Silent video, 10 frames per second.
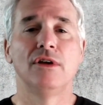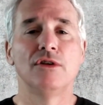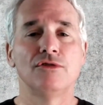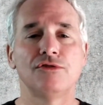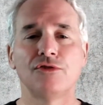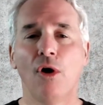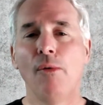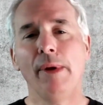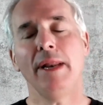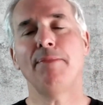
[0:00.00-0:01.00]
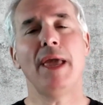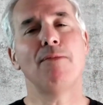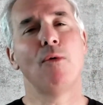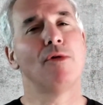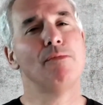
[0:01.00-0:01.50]
So many
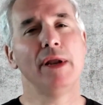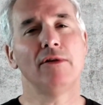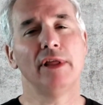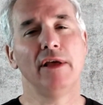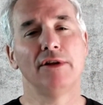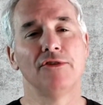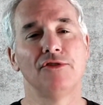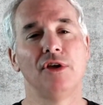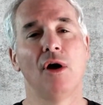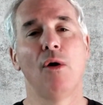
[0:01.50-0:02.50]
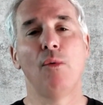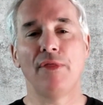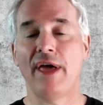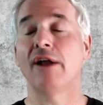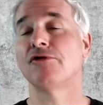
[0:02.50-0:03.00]
people with mental illness go
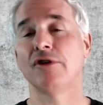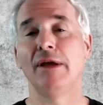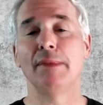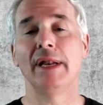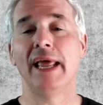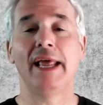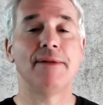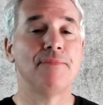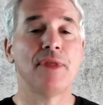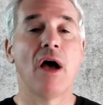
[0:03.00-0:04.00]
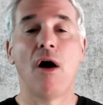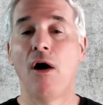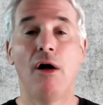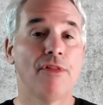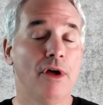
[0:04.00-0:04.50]
without treatment, and
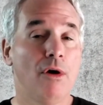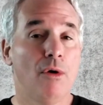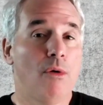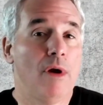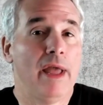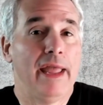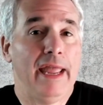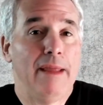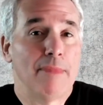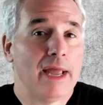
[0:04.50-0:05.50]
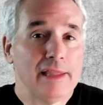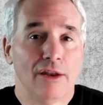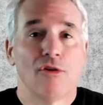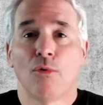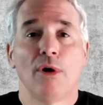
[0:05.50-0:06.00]
although in my
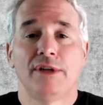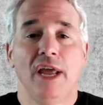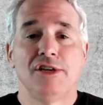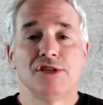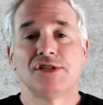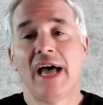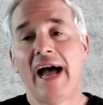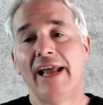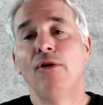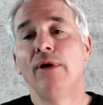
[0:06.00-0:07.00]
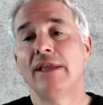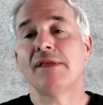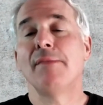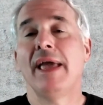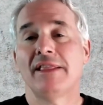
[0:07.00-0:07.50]
clinical rotations I don't get to
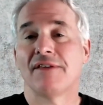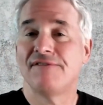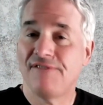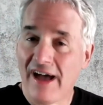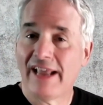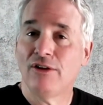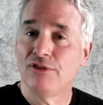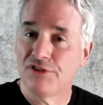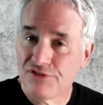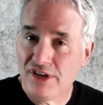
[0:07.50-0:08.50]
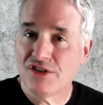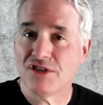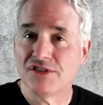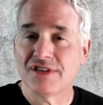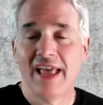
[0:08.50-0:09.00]
make the final
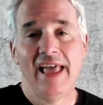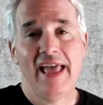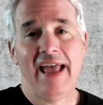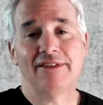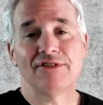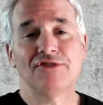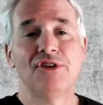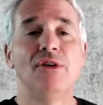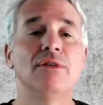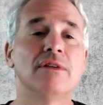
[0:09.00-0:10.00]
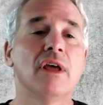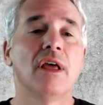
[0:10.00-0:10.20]
decisions as a student,